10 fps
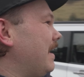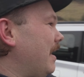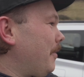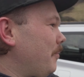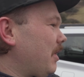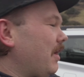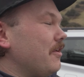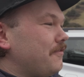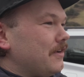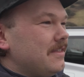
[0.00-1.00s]
But
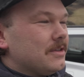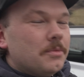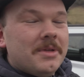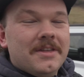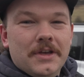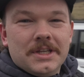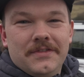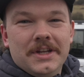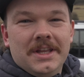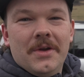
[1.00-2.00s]
hopefully this will be the
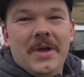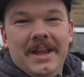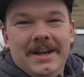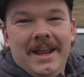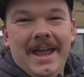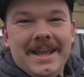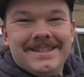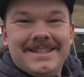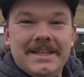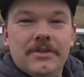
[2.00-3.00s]
first video in a
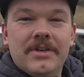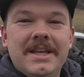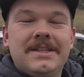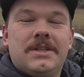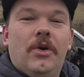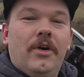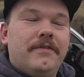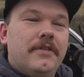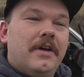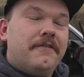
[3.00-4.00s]
series
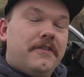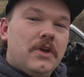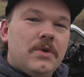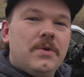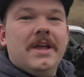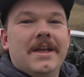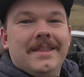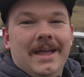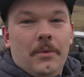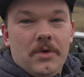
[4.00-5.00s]
of a few
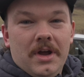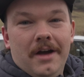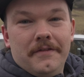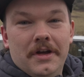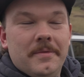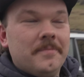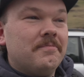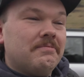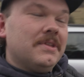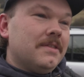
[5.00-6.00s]
that will cover
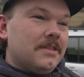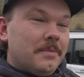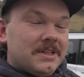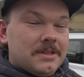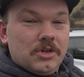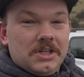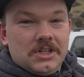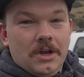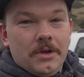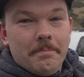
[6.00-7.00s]
the Mitsubishi
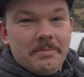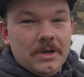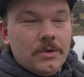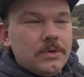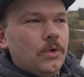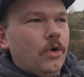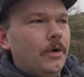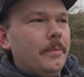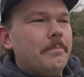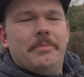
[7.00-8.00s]
Shogun build,
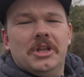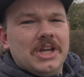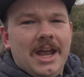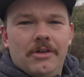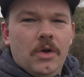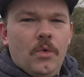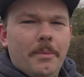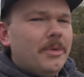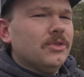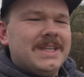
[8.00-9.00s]
or Pajero,
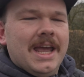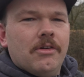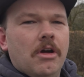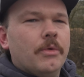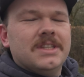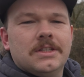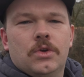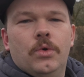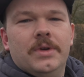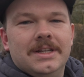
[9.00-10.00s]
or Montero as it's
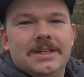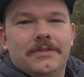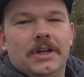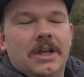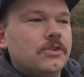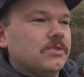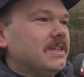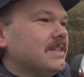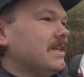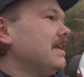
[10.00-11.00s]
called in different
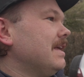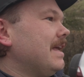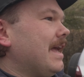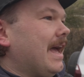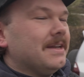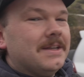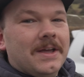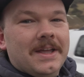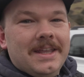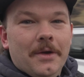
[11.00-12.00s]
countries. And
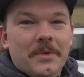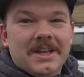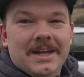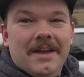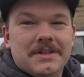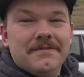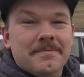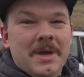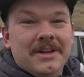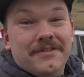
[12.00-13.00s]
yeah, we can have
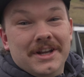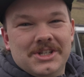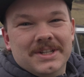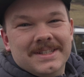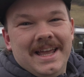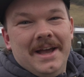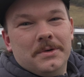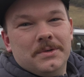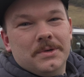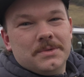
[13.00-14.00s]
some adventures
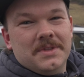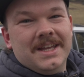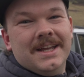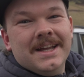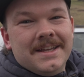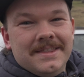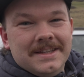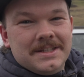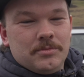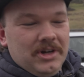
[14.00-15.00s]
outdoors with it
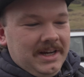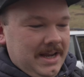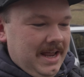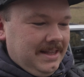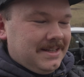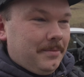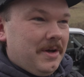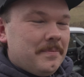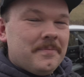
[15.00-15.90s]
this spring and summer.